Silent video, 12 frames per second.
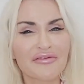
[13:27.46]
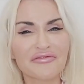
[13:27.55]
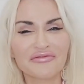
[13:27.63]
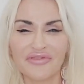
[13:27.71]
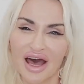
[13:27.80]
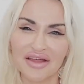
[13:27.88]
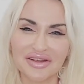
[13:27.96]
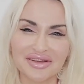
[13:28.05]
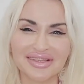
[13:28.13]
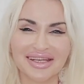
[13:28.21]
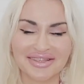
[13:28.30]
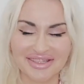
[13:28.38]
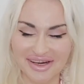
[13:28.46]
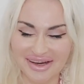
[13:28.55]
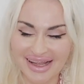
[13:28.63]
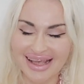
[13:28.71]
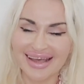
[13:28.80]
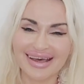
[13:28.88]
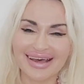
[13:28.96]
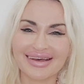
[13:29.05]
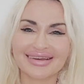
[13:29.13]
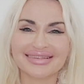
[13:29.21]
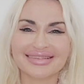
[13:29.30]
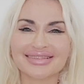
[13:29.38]
Father Nature.
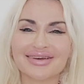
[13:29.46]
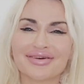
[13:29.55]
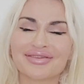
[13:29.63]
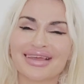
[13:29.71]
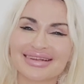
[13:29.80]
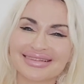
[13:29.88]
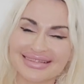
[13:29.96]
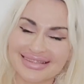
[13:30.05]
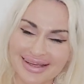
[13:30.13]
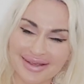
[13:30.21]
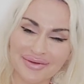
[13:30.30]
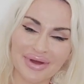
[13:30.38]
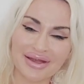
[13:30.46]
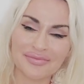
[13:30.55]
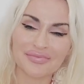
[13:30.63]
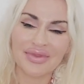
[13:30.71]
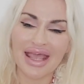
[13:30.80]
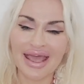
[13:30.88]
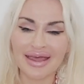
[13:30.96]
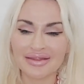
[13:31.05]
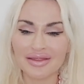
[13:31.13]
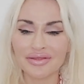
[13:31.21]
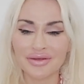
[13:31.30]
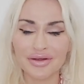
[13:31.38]
So that's the second one.
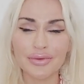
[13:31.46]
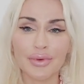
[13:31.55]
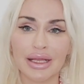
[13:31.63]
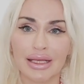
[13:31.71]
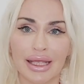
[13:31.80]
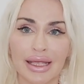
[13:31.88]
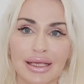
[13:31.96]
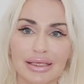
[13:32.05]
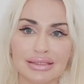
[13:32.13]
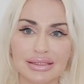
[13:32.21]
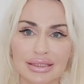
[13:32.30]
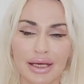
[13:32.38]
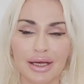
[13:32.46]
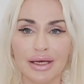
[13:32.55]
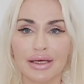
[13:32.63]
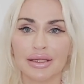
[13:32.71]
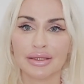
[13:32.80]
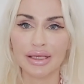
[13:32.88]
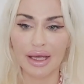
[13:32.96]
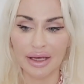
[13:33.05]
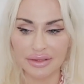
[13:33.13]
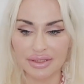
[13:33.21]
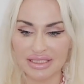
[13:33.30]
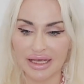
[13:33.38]
And the third one is the
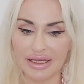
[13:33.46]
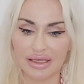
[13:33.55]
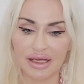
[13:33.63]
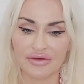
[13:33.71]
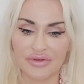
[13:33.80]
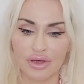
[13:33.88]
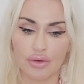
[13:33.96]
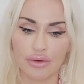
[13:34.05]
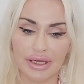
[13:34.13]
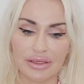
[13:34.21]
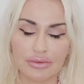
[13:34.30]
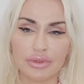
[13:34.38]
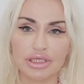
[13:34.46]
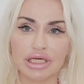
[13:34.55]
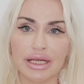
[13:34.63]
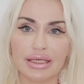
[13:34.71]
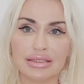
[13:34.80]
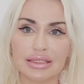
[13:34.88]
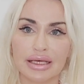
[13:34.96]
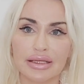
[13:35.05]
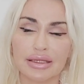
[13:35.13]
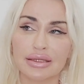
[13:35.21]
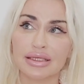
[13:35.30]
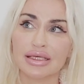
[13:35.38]
other side of the coin, which is
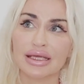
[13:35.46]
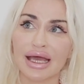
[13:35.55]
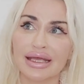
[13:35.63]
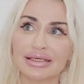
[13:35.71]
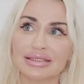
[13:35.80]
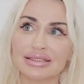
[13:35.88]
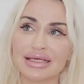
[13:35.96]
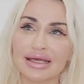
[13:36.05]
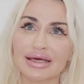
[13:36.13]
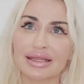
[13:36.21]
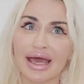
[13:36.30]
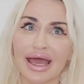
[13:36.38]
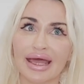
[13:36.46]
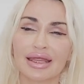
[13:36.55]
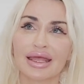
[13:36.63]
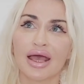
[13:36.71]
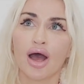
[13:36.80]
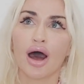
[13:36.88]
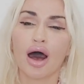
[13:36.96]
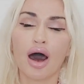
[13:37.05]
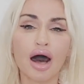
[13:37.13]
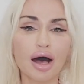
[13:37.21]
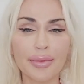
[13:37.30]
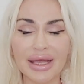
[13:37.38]
the idea that
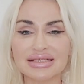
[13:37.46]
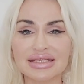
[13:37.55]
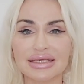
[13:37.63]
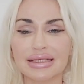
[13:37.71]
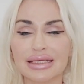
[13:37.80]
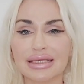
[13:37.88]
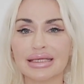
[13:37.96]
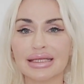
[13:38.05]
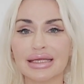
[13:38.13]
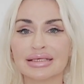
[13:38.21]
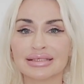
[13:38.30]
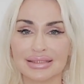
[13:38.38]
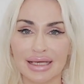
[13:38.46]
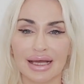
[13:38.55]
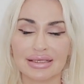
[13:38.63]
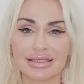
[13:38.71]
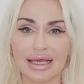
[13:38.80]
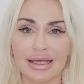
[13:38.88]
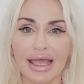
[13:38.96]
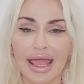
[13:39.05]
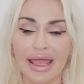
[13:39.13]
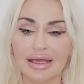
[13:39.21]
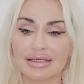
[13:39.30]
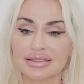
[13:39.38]
all masculinity is toxic,
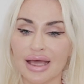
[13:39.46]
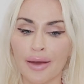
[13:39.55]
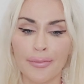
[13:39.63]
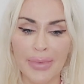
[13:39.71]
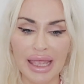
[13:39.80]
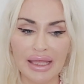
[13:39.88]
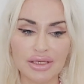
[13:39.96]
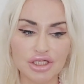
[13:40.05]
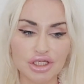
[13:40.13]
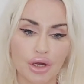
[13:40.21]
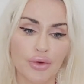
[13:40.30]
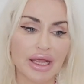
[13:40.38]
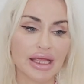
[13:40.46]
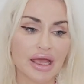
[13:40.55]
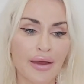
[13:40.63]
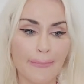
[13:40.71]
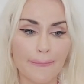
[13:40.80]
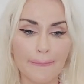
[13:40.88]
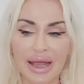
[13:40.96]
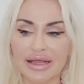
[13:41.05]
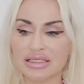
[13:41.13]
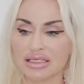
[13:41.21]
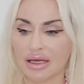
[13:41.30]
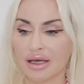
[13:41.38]
and a man showing
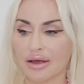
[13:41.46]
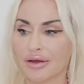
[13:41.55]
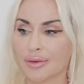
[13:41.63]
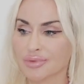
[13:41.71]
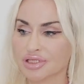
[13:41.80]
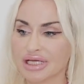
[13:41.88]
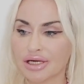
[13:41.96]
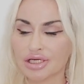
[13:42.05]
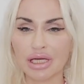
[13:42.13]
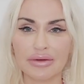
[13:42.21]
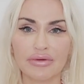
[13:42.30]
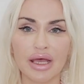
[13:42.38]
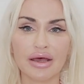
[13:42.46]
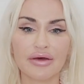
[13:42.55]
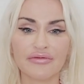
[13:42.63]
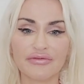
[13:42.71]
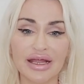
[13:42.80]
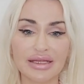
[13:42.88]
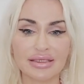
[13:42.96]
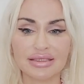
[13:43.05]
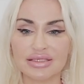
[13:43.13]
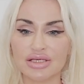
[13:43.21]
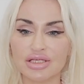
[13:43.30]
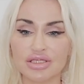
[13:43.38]
might, protection,
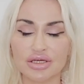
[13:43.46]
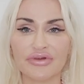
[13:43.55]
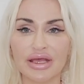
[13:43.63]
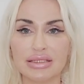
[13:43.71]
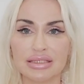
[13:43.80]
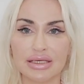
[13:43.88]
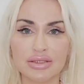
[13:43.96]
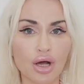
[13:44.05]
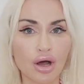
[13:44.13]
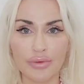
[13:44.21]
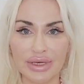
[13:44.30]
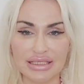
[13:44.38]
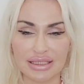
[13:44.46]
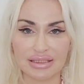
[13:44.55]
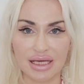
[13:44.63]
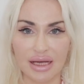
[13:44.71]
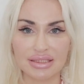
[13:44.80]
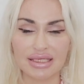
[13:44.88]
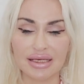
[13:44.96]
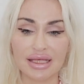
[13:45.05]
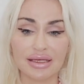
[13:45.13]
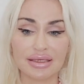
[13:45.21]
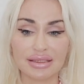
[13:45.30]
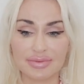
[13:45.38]
violence, service is always a toxic
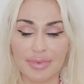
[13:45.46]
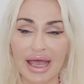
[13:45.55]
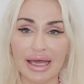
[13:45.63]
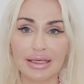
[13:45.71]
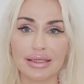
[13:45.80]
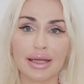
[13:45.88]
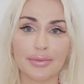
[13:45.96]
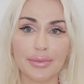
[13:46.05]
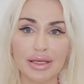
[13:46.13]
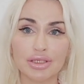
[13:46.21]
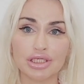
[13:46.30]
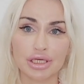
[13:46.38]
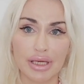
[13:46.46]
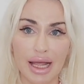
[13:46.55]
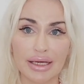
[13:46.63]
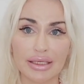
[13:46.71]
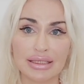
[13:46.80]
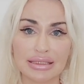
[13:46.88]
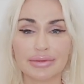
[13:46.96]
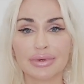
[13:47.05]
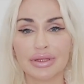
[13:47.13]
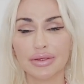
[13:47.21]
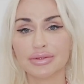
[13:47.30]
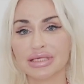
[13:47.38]
thing, and it's bad, and that men should not
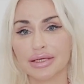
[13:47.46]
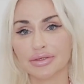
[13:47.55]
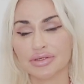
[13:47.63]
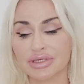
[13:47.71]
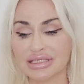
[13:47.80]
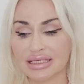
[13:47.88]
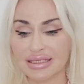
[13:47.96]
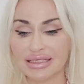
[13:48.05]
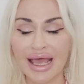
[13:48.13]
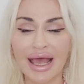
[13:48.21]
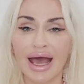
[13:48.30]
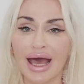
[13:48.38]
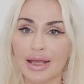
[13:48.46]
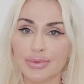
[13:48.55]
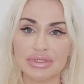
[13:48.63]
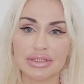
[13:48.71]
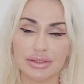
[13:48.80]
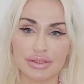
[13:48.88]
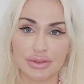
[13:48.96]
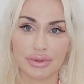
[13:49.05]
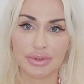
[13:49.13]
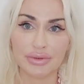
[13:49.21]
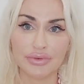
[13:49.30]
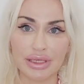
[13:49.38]
exhibit those characteristics. I personally don't
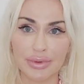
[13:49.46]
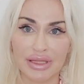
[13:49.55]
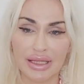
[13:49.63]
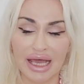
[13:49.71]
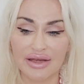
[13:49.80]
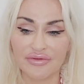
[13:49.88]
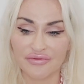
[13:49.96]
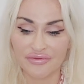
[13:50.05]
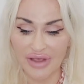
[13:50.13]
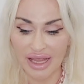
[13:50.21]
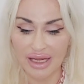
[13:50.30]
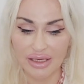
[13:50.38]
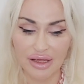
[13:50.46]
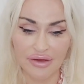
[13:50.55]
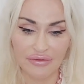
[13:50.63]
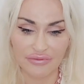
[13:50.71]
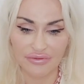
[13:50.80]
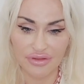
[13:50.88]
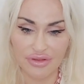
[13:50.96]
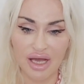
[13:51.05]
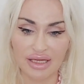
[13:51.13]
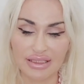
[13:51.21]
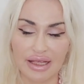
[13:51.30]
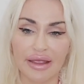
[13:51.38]
agree with that vein of
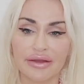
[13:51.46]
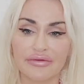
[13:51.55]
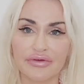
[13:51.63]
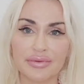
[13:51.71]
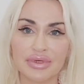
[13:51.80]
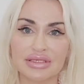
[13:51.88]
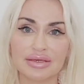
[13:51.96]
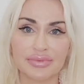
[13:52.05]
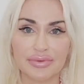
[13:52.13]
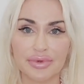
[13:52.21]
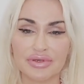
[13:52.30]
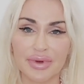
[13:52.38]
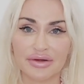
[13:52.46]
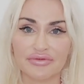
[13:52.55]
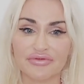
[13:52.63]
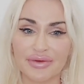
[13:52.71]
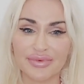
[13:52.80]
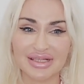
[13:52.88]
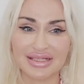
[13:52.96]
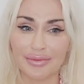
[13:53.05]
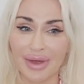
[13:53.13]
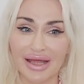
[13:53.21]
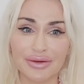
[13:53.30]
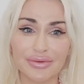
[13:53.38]
thought in feminism and postmodern
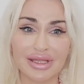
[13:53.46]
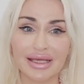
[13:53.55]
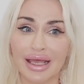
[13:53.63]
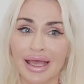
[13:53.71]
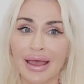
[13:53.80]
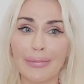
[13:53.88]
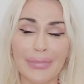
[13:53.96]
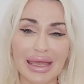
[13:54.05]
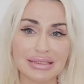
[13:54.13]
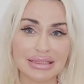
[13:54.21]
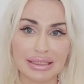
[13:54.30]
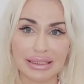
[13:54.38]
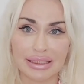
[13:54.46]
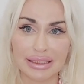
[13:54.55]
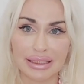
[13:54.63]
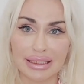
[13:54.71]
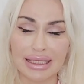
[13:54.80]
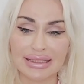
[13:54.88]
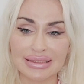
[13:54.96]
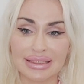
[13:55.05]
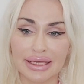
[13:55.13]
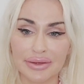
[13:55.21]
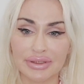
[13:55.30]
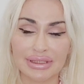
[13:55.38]
feminism. I don't think masculinity is
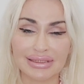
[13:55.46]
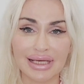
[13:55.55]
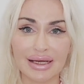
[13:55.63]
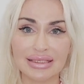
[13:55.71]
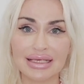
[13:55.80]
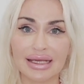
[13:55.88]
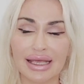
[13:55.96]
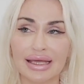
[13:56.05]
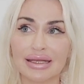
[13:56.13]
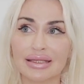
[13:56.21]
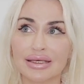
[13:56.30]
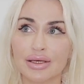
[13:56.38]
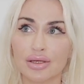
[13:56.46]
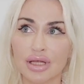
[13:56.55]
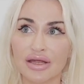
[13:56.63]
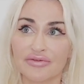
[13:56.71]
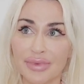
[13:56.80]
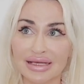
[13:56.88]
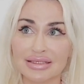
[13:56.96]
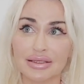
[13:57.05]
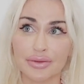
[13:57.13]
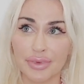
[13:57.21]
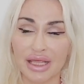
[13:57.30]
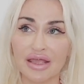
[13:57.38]
inherently toxic, and I think a lot of
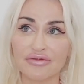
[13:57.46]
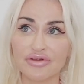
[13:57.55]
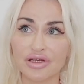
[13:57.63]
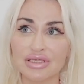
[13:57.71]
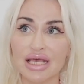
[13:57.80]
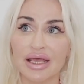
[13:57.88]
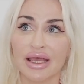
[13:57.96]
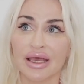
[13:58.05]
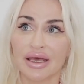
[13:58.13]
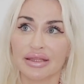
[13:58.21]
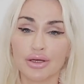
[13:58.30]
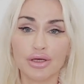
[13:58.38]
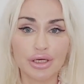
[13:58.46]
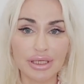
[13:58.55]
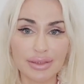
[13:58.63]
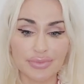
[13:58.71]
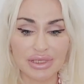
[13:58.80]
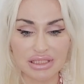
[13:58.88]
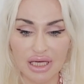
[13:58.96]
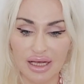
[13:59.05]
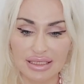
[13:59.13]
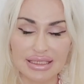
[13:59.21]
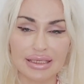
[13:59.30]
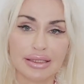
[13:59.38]
masculine behaviors that could be
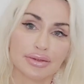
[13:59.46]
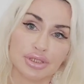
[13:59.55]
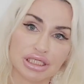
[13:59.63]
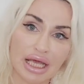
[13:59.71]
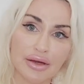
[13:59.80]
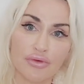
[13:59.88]
toxic in their shadow